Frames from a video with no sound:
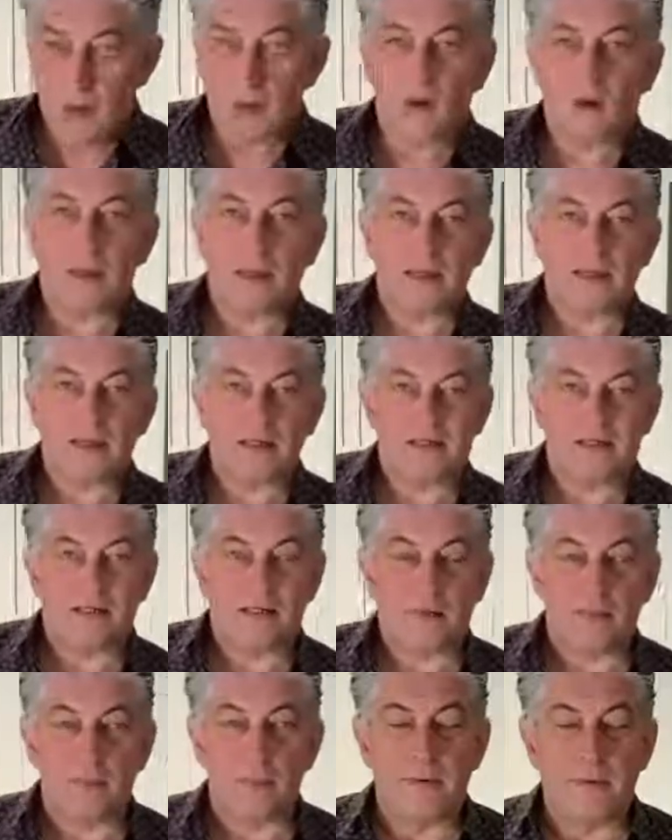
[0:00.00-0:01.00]
Okay,
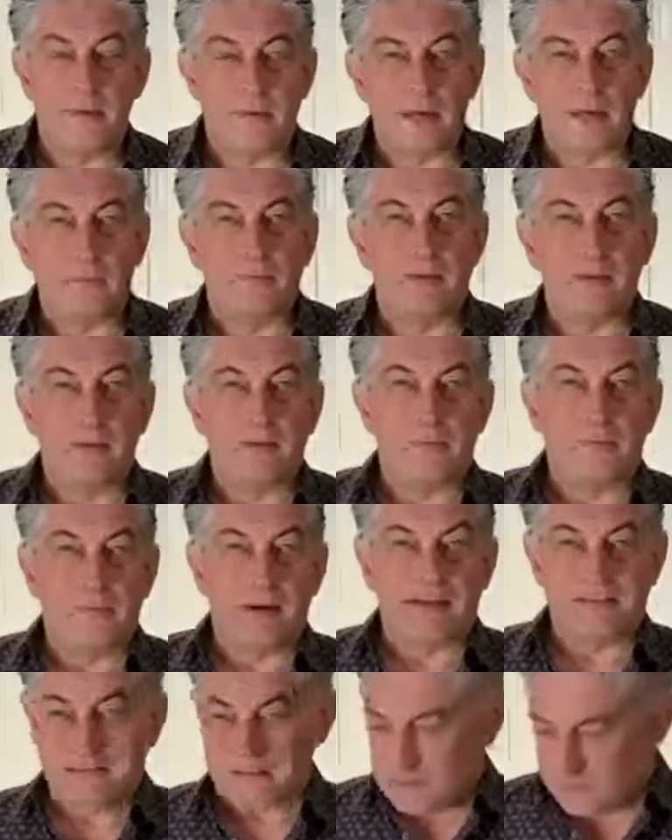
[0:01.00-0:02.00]
yesterday we made our burnt
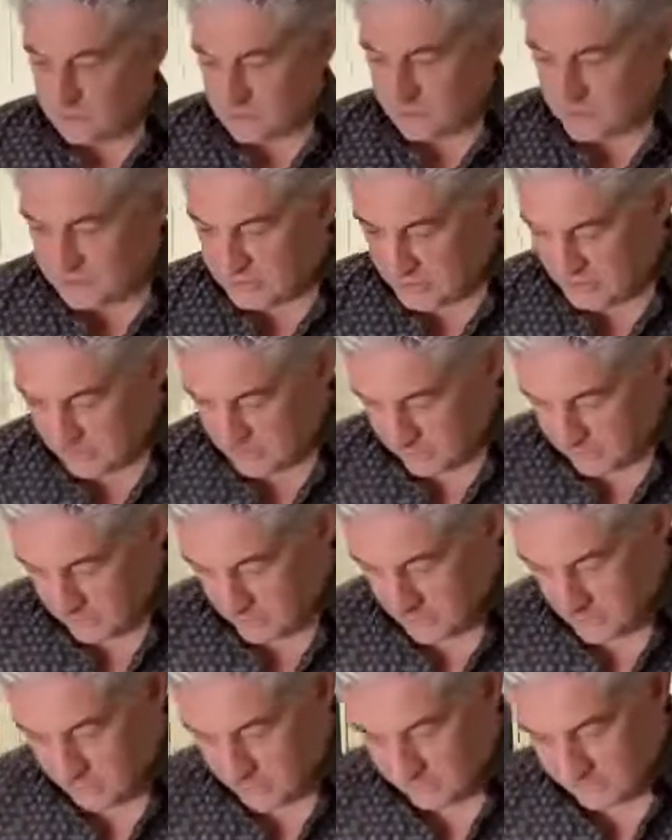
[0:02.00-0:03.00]
Basque cheesecake,
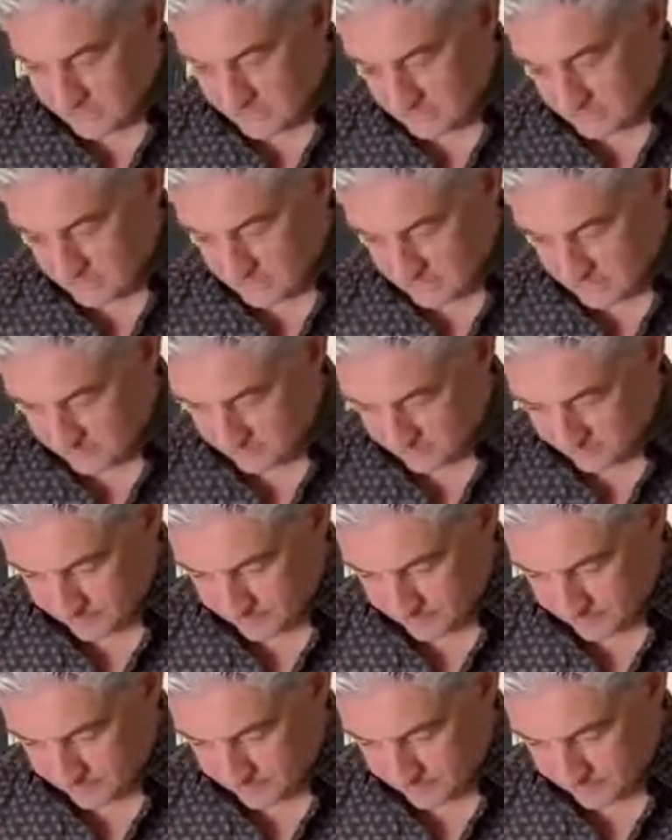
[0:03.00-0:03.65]
and here it is.